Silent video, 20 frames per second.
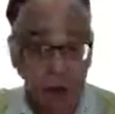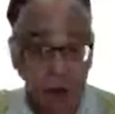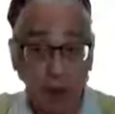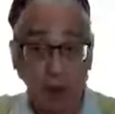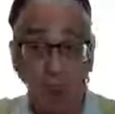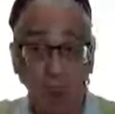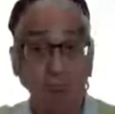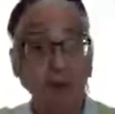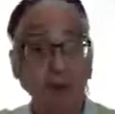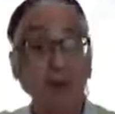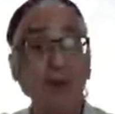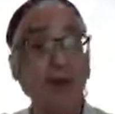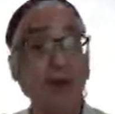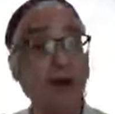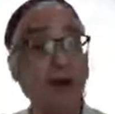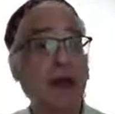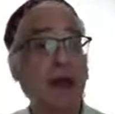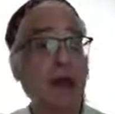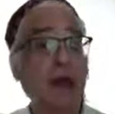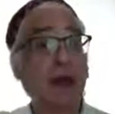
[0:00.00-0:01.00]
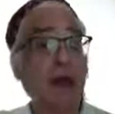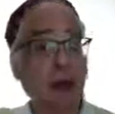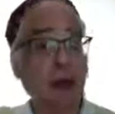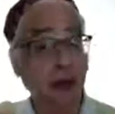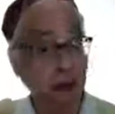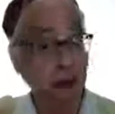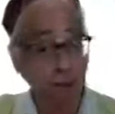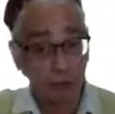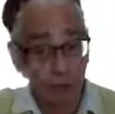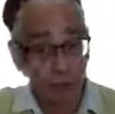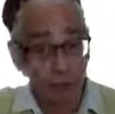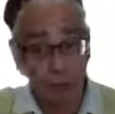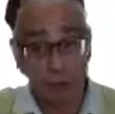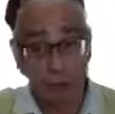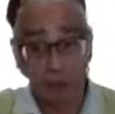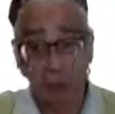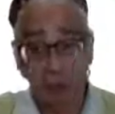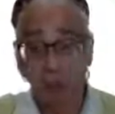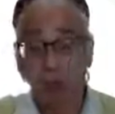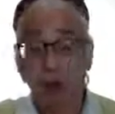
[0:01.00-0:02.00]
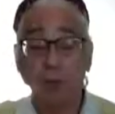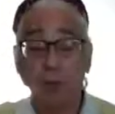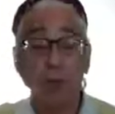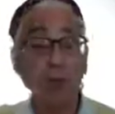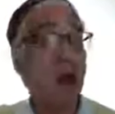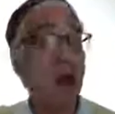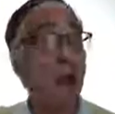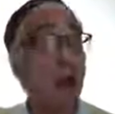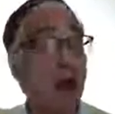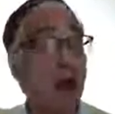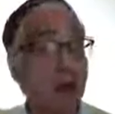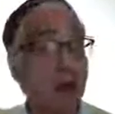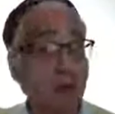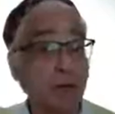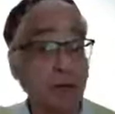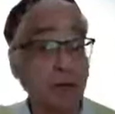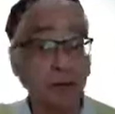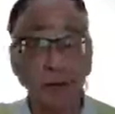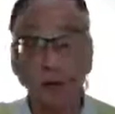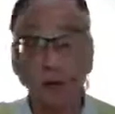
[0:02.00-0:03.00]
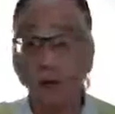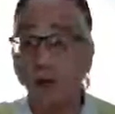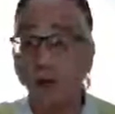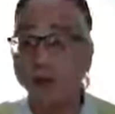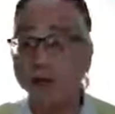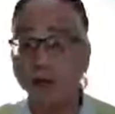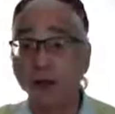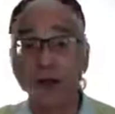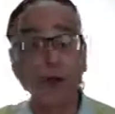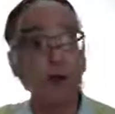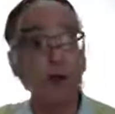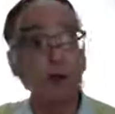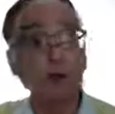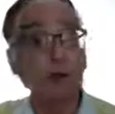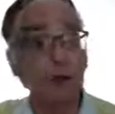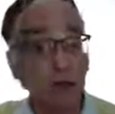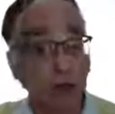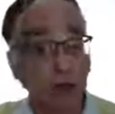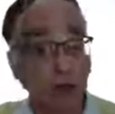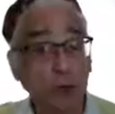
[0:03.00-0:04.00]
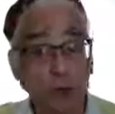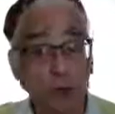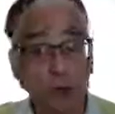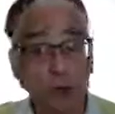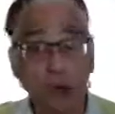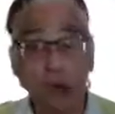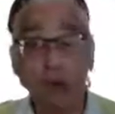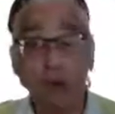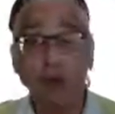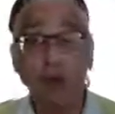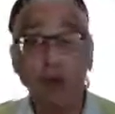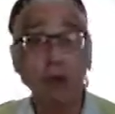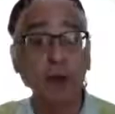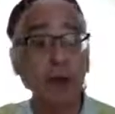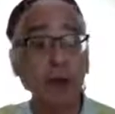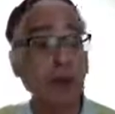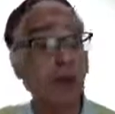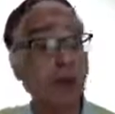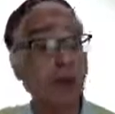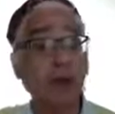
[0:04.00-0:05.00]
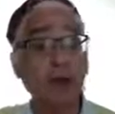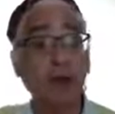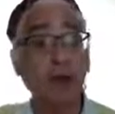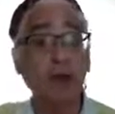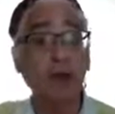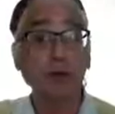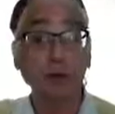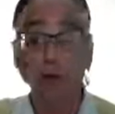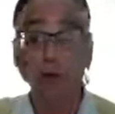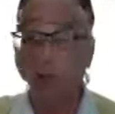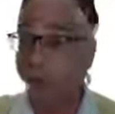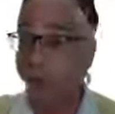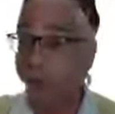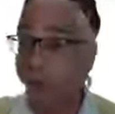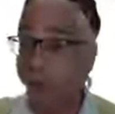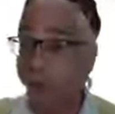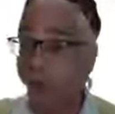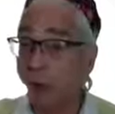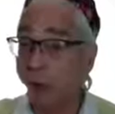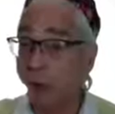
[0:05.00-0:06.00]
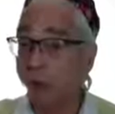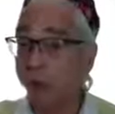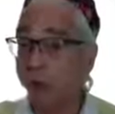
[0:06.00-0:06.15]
being nice and being mindful and getting some restorative sleep, all of these things are important.